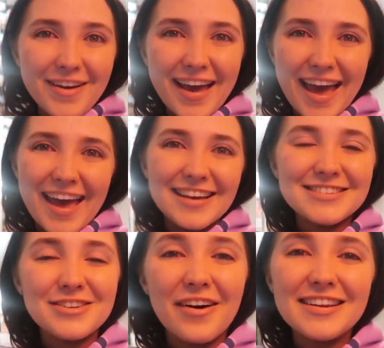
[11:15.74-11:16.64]
Okay,
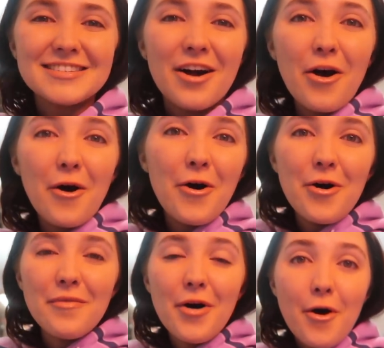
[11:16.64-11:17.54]
so I just got
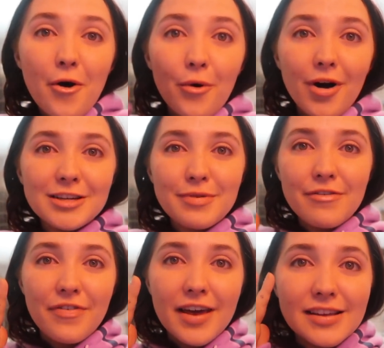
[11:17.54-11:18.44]
home, washed
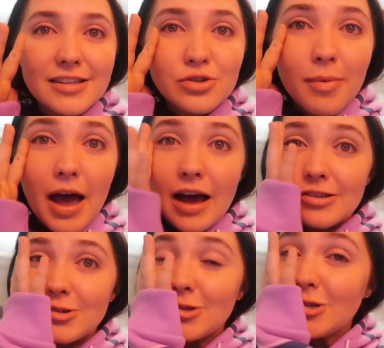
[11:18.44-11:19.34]
my face. That's why my
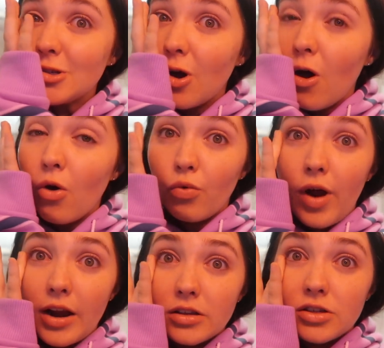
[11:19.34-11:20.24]
eyes are so
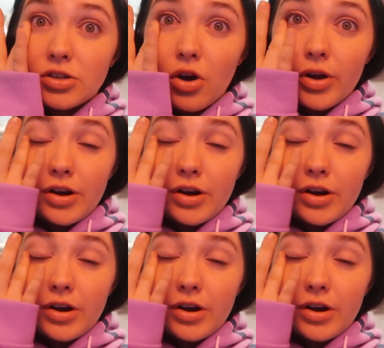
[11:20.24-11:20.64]
red and so